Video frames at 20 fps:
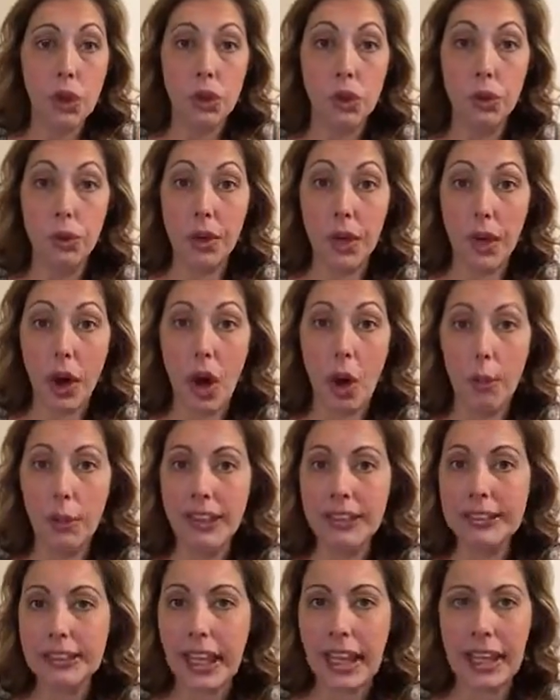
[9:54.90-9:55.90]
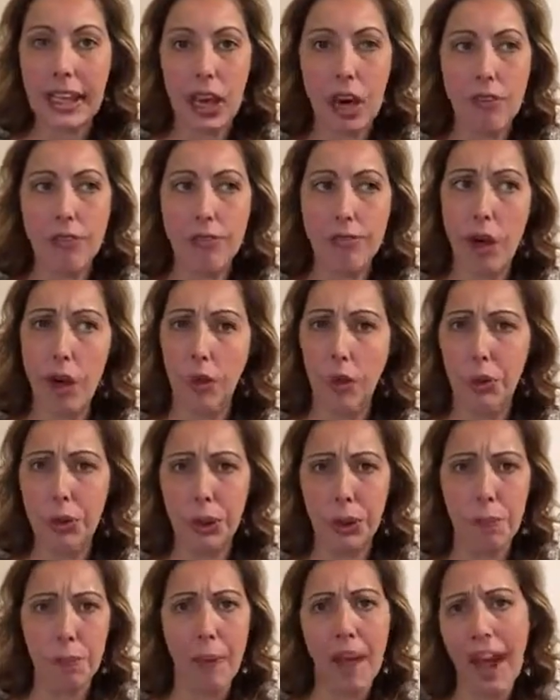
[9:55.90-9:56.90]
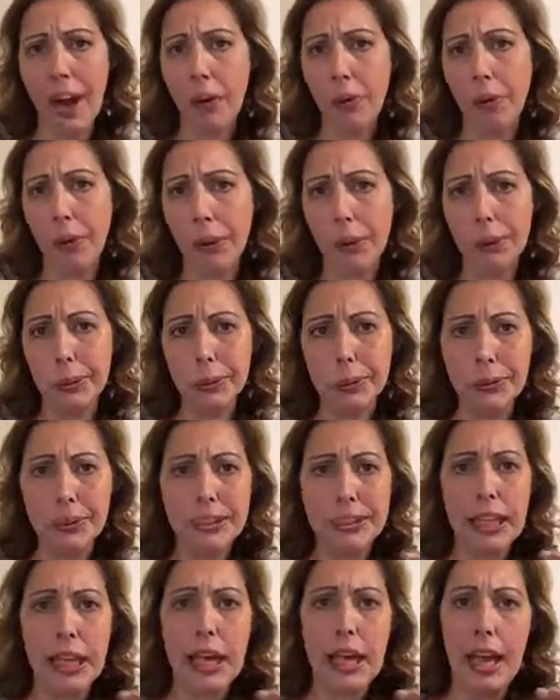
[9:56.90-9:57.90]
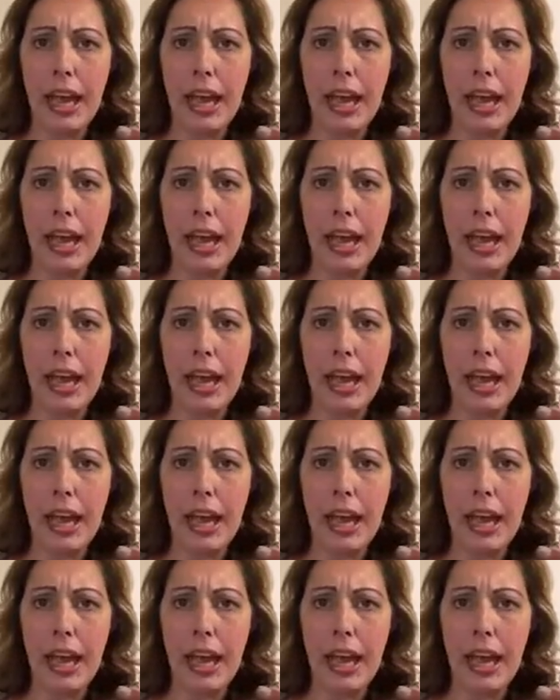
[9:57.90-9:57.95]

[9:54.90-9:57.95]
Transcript: you can always like follow your macros